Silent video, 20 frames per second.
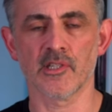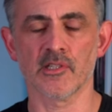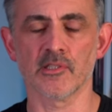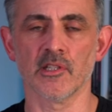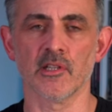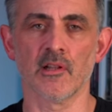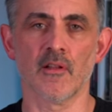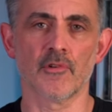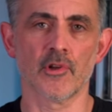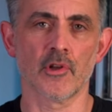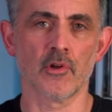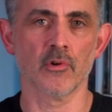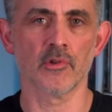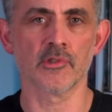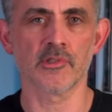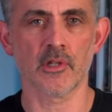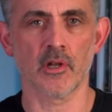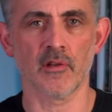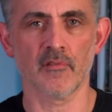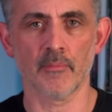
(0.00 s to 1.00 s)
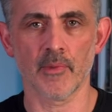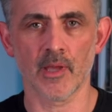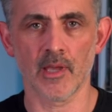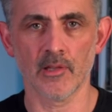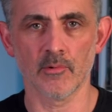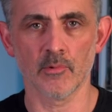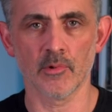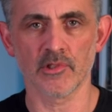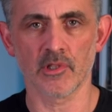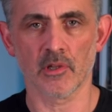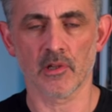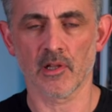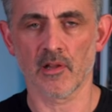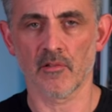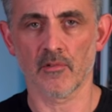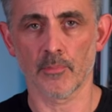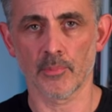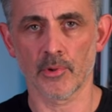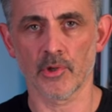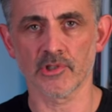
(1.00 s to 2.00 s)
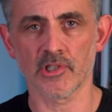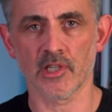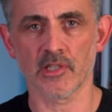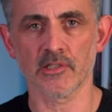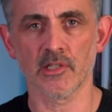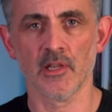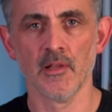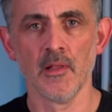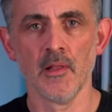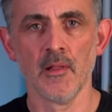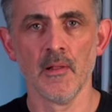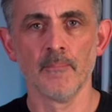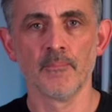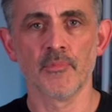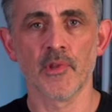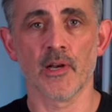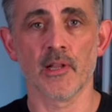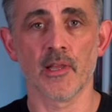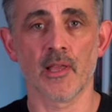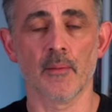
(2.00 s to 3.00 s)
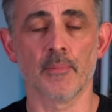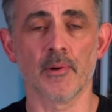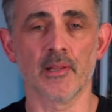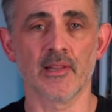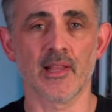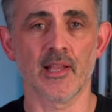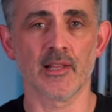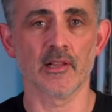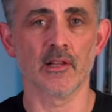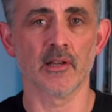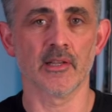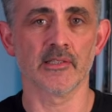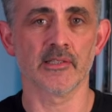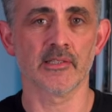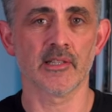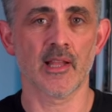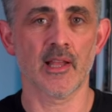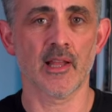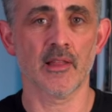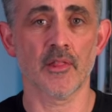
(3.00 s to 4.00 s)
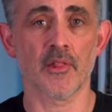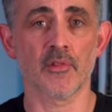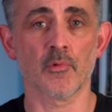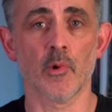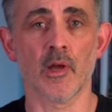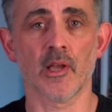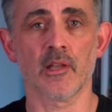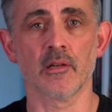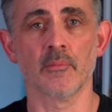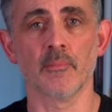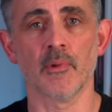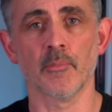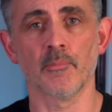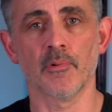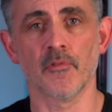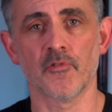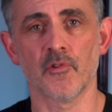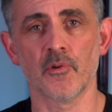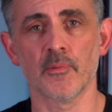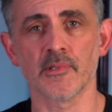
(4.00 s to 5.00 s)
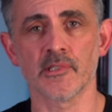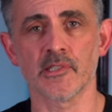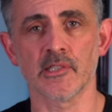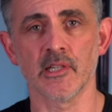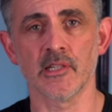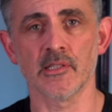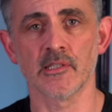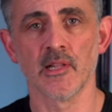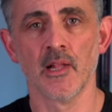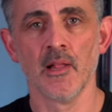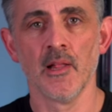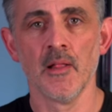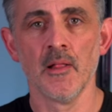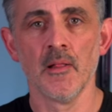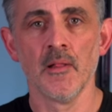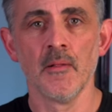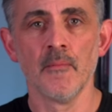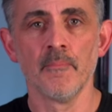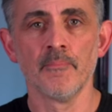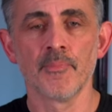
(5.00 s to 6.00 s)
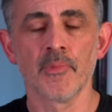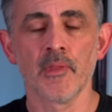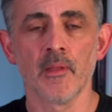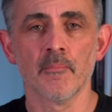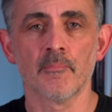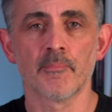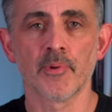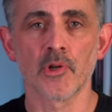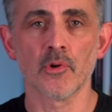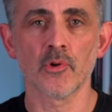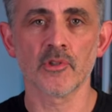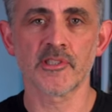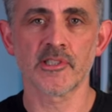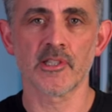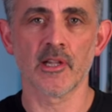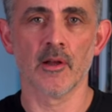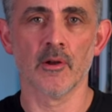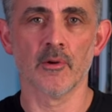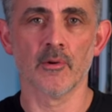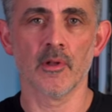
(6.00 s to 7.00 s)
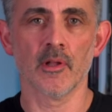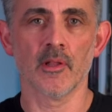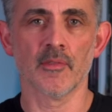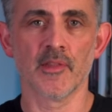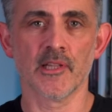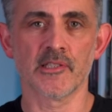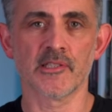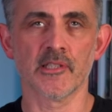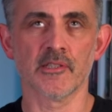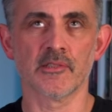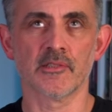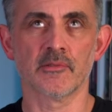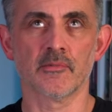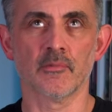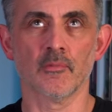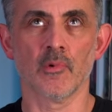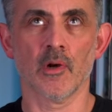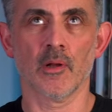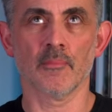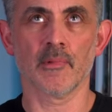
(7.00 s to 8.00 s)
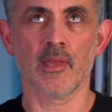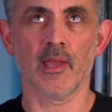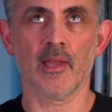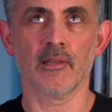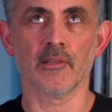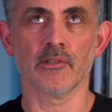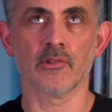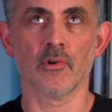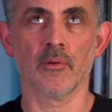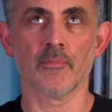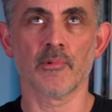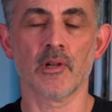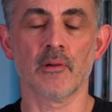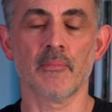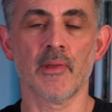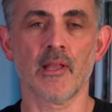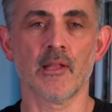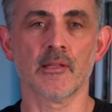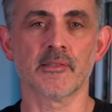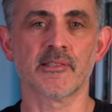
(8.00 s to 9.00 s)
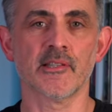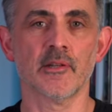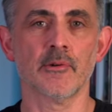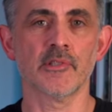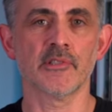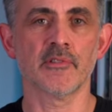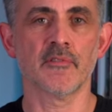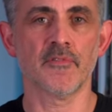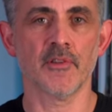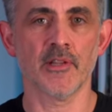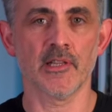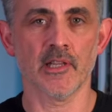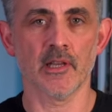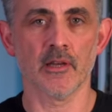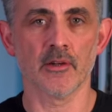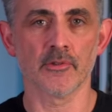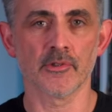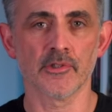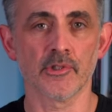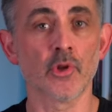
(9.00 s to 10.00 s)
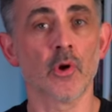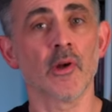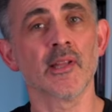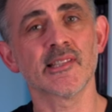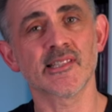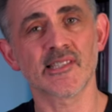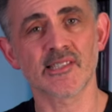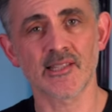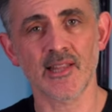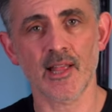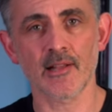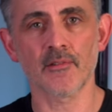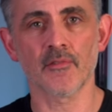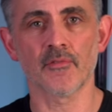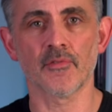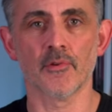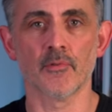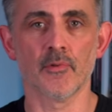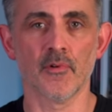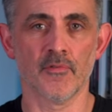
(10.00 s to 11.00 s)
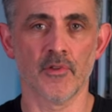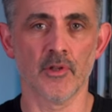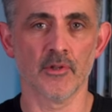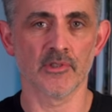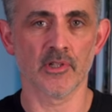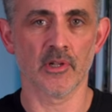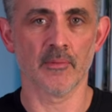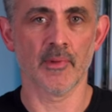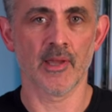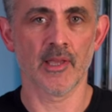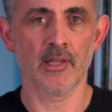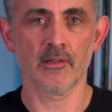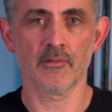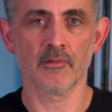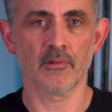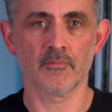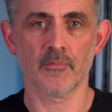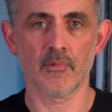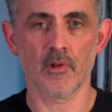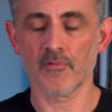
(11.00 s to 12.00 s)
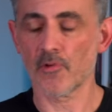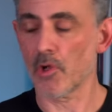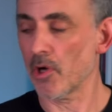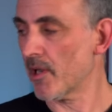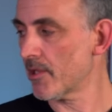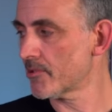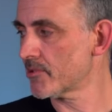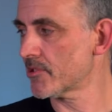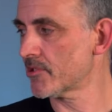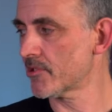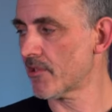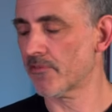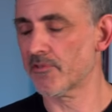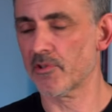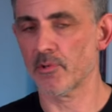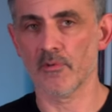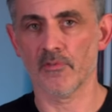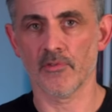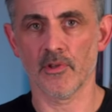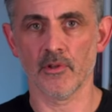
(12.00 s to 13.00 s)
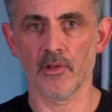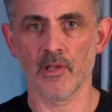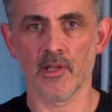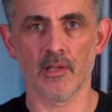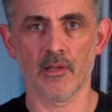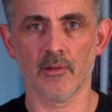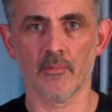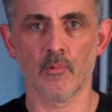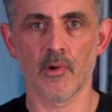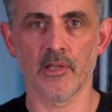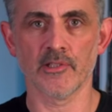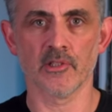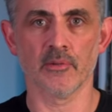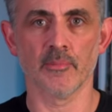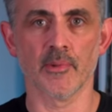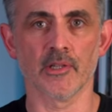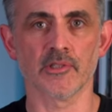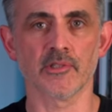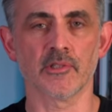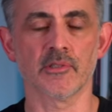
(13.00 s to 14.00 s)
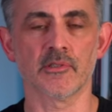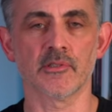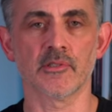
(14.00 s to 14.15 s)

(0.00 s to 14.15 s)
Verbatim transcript: There's another course that I've made, which is another project. I had a couple of deadlines there. There's working on my performances. But also, and this is what I'm getting to, I'm going to make a series of videos, not instead of the reviews I make. So I've got loads of stuff to review here, way too much.